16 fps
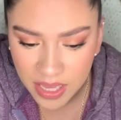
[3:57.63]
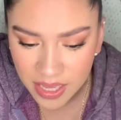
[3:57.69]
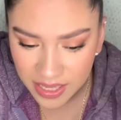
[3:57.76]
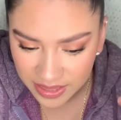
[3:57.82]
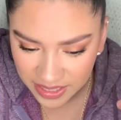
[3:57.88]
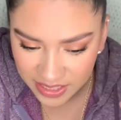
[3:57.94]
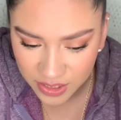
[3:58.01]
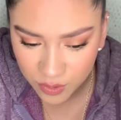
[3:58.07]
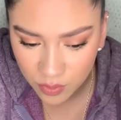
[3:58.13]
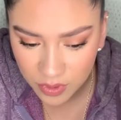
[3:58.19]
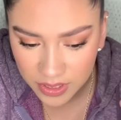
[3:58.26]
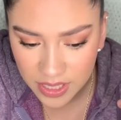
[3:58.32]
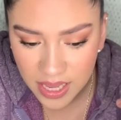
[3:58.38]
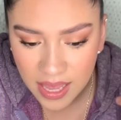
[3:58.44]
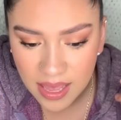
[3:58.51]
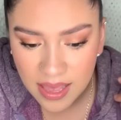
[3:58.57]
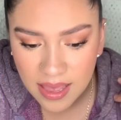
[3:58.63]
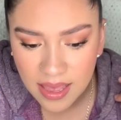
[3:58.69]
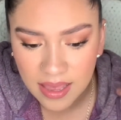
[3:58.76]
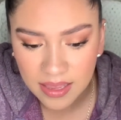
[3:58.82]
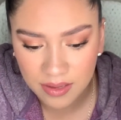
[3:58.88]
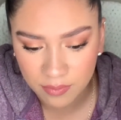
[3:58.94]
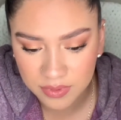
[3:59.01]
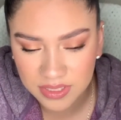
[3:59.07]
This one,
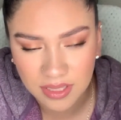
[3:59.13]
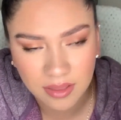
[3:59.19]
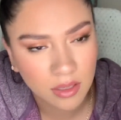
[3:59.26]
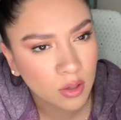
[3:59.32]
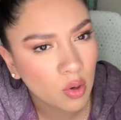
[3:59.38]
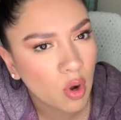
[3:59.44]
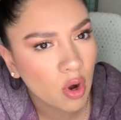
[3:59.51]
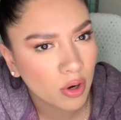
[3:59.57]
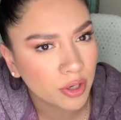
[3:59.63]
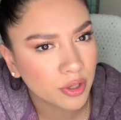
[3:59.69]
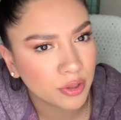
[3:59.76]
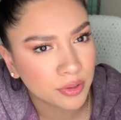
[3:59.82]
it was a little harder